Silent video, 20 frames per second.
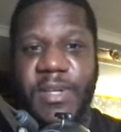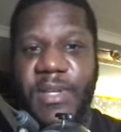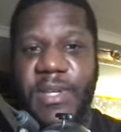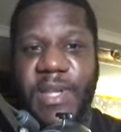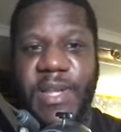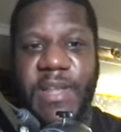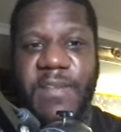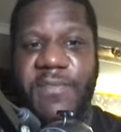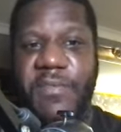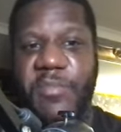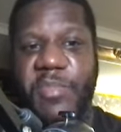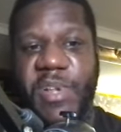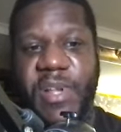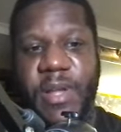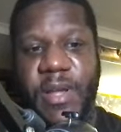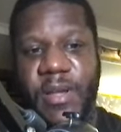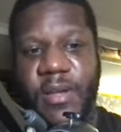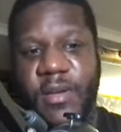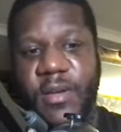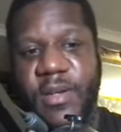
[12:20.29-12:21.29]
11
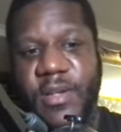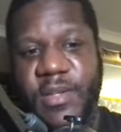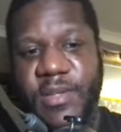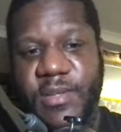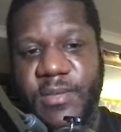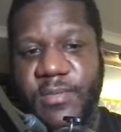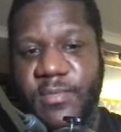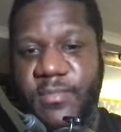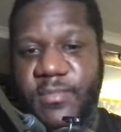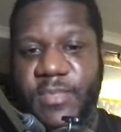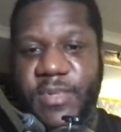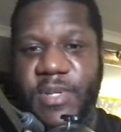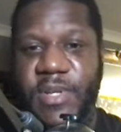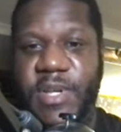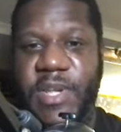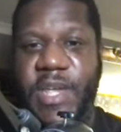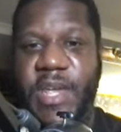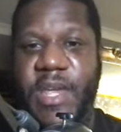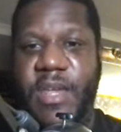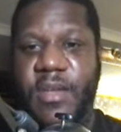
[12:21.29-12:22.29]
billion, guys.
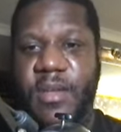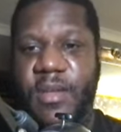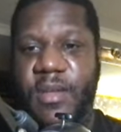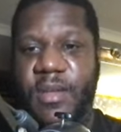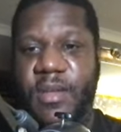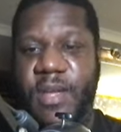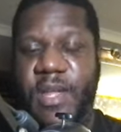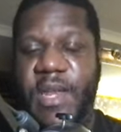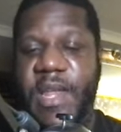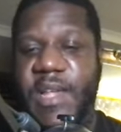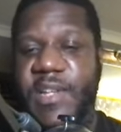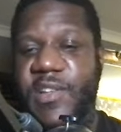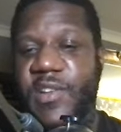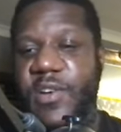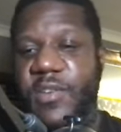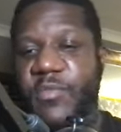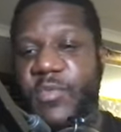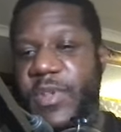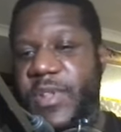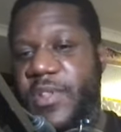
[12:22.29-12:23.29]
Okay, and that's
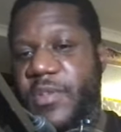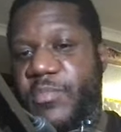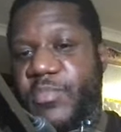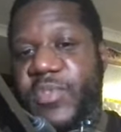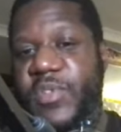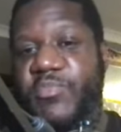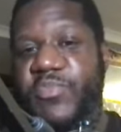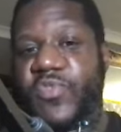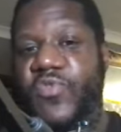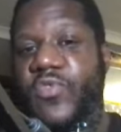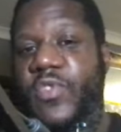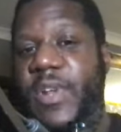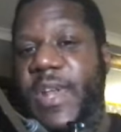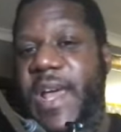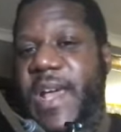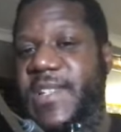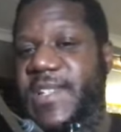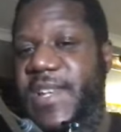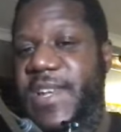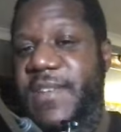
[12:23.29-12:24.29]
not with the bull run
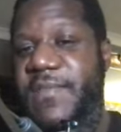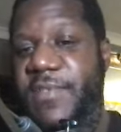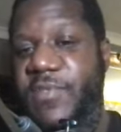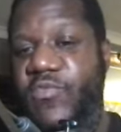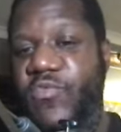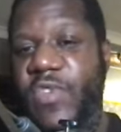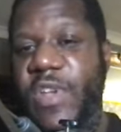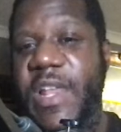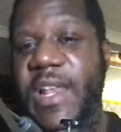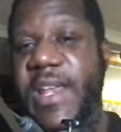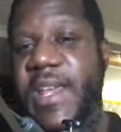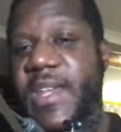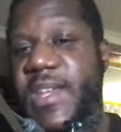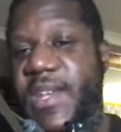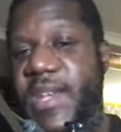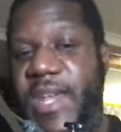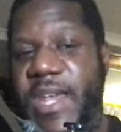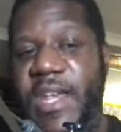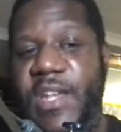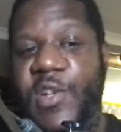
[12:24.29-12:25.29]
hasn't even really
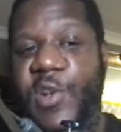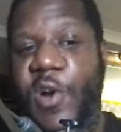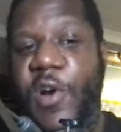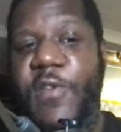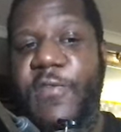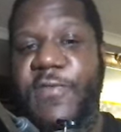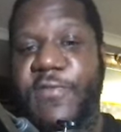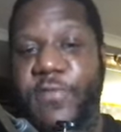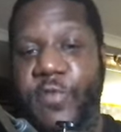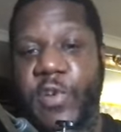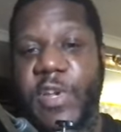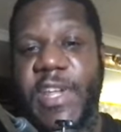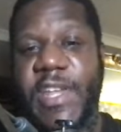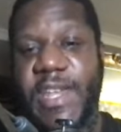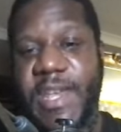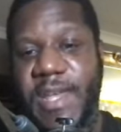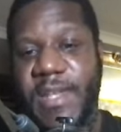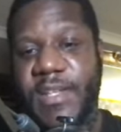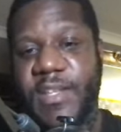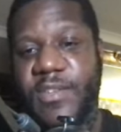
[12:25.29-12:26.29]
kicked off fully
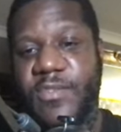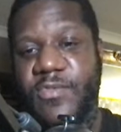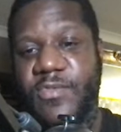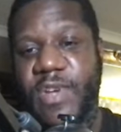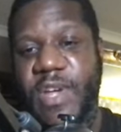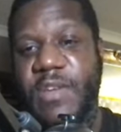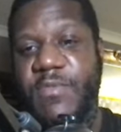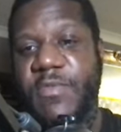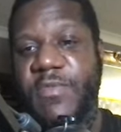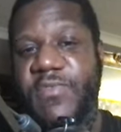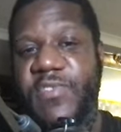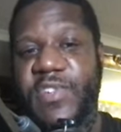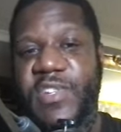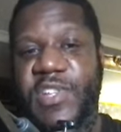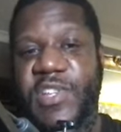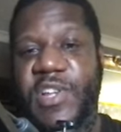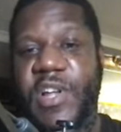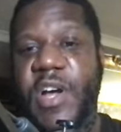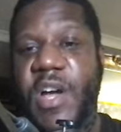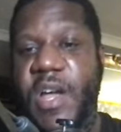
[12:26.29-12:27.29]
yet, right? We've just
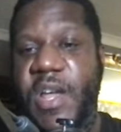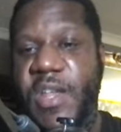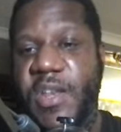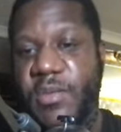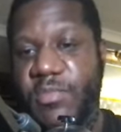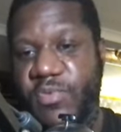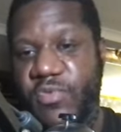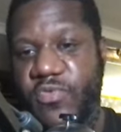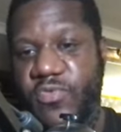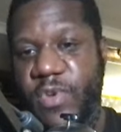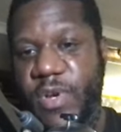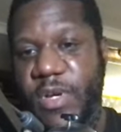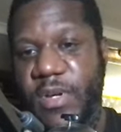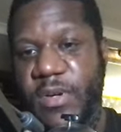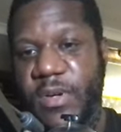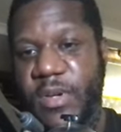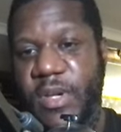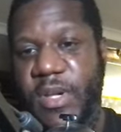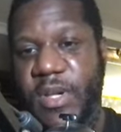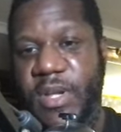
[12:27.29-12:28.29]
started the bull run,
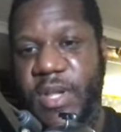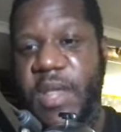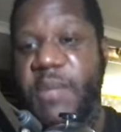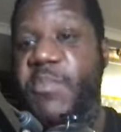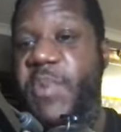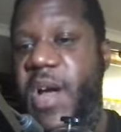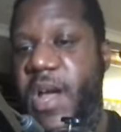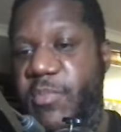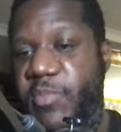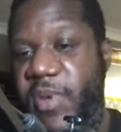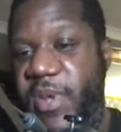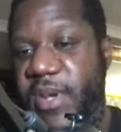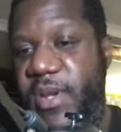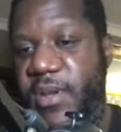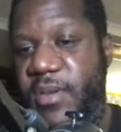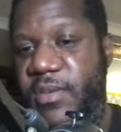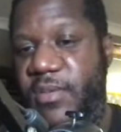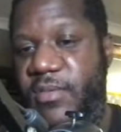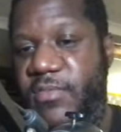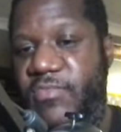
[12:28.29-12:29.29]
in my
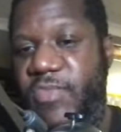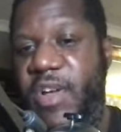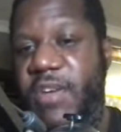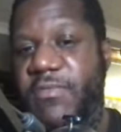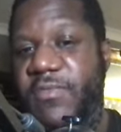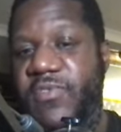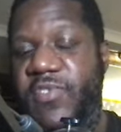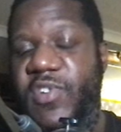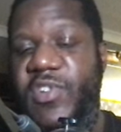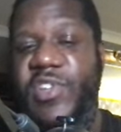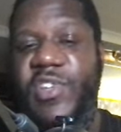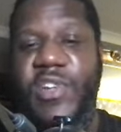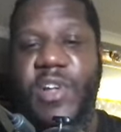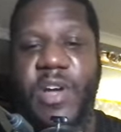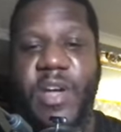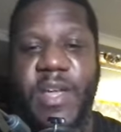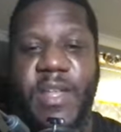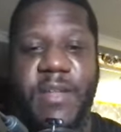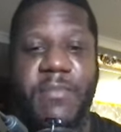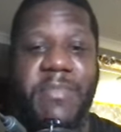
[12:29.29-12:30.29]
opinion, right? We've just
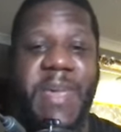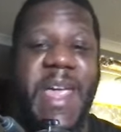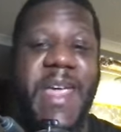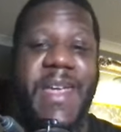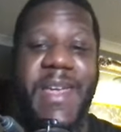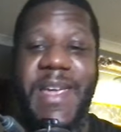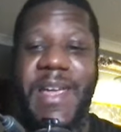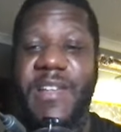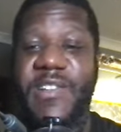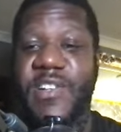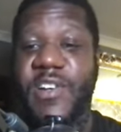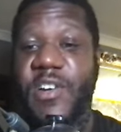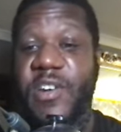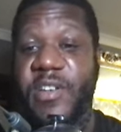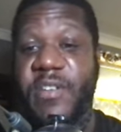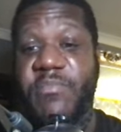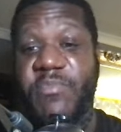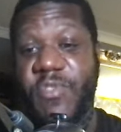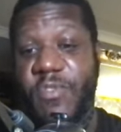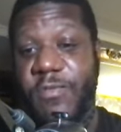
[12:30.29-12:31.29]
started. And Matic has
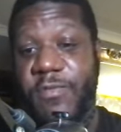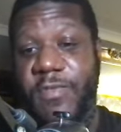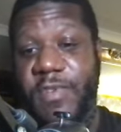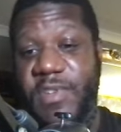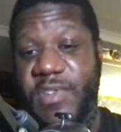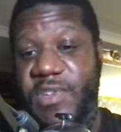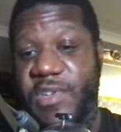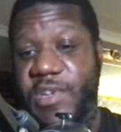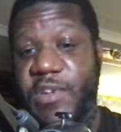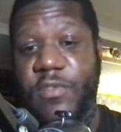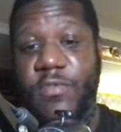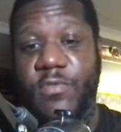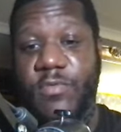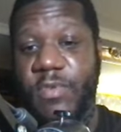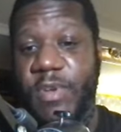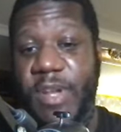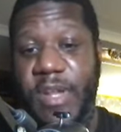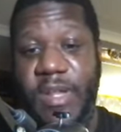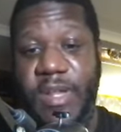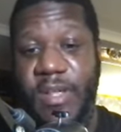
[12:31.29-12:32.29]
hardly moved. It's still,
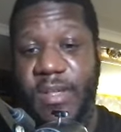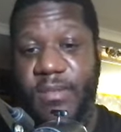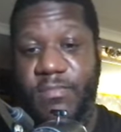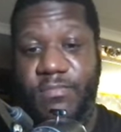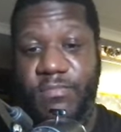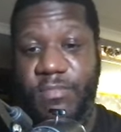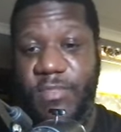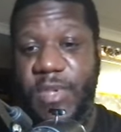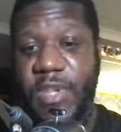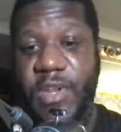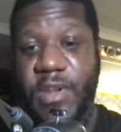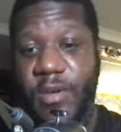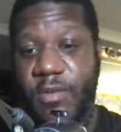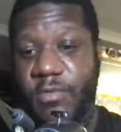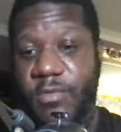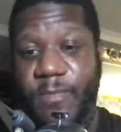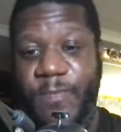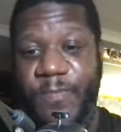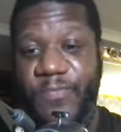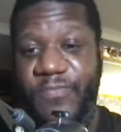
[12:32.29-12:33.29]
you know,
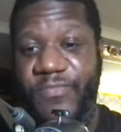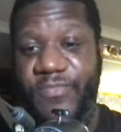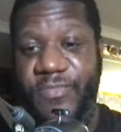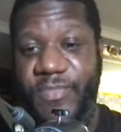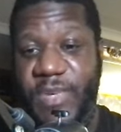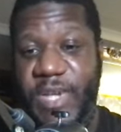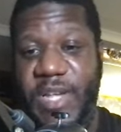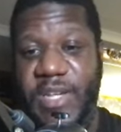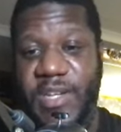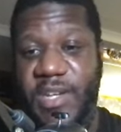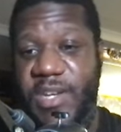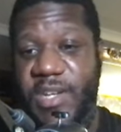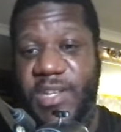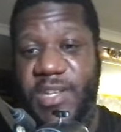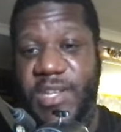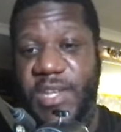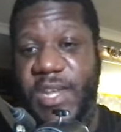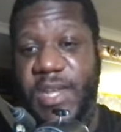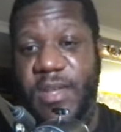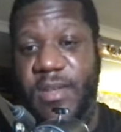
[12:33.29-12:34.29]
as you can
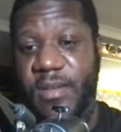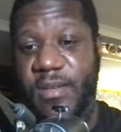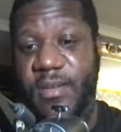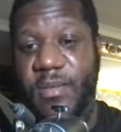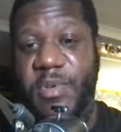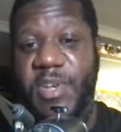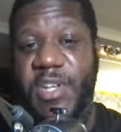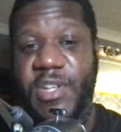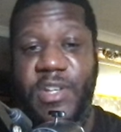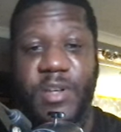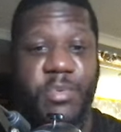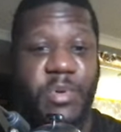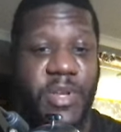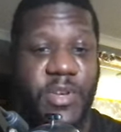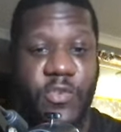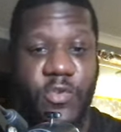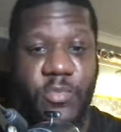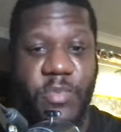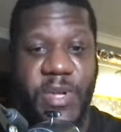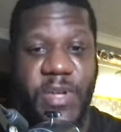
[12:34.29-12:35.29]
see, I mean, it's up a
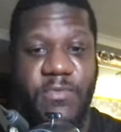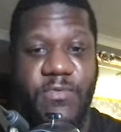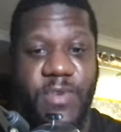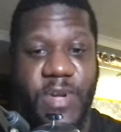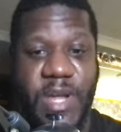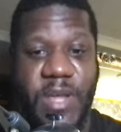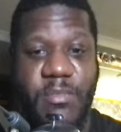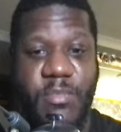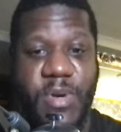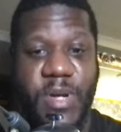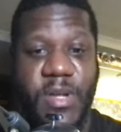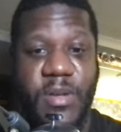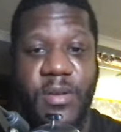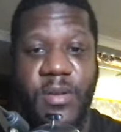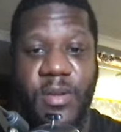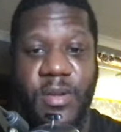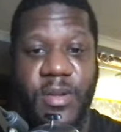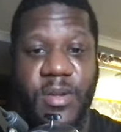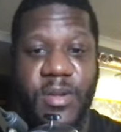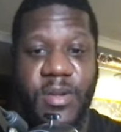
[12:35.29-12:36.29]
little bit, right? But,
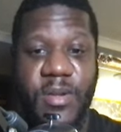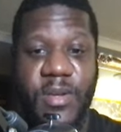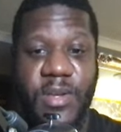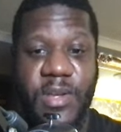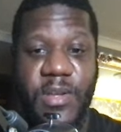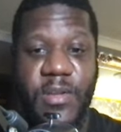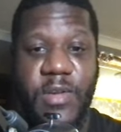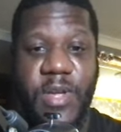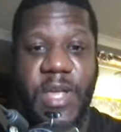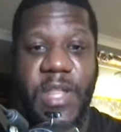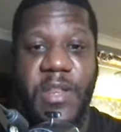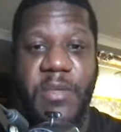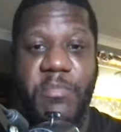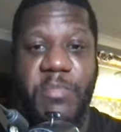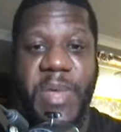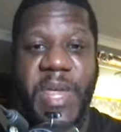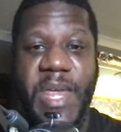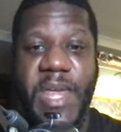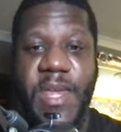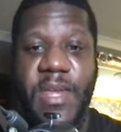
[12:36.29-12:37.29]
you know, at the
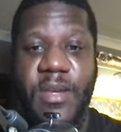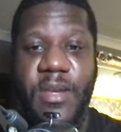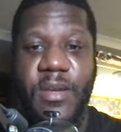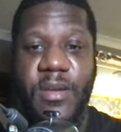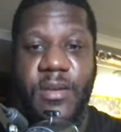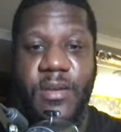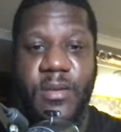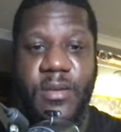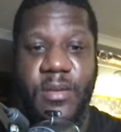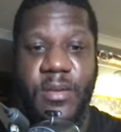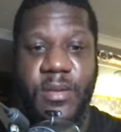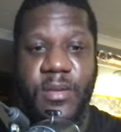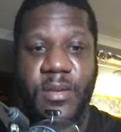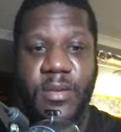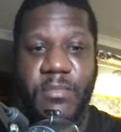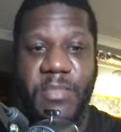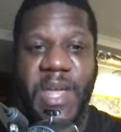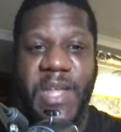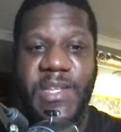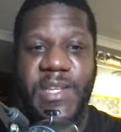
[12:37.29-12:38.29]
peak,
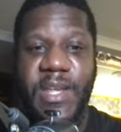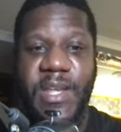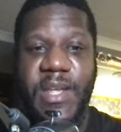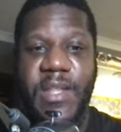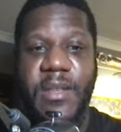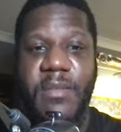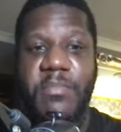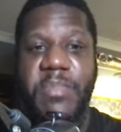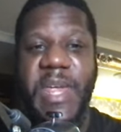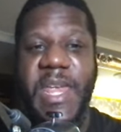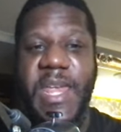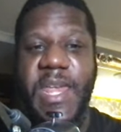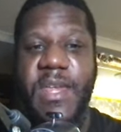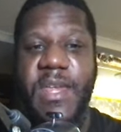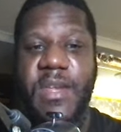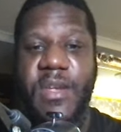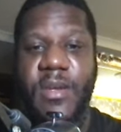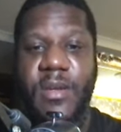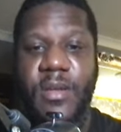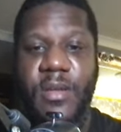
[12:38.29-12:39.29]
Matic at the
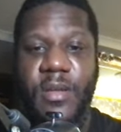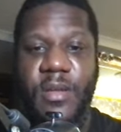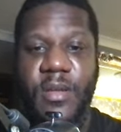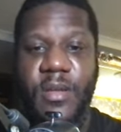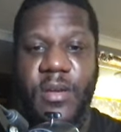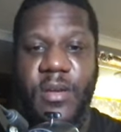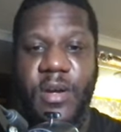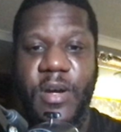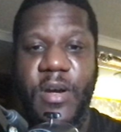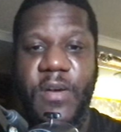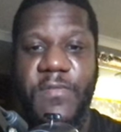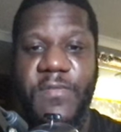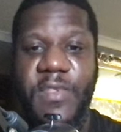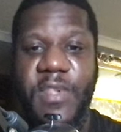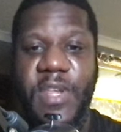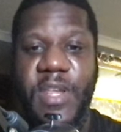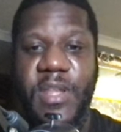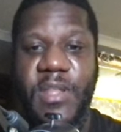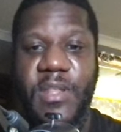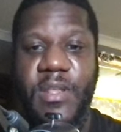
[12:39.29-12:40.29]
peak of
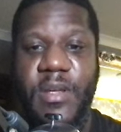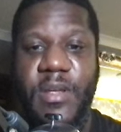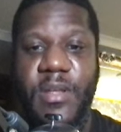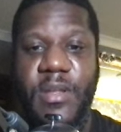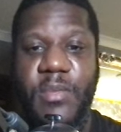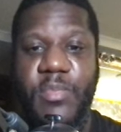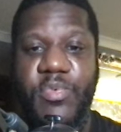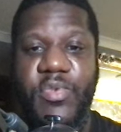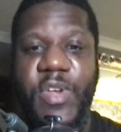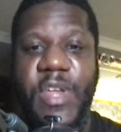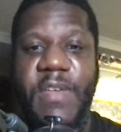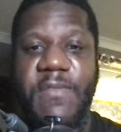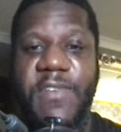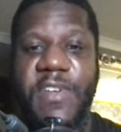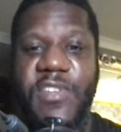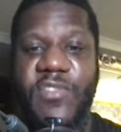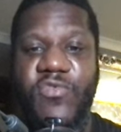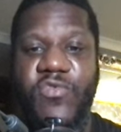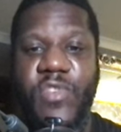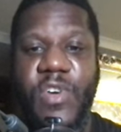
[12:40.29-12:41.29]
the
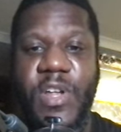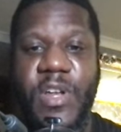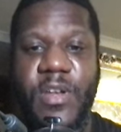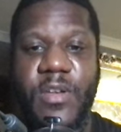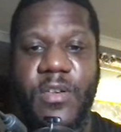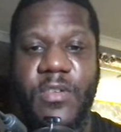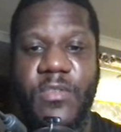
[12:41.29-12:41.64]
previous run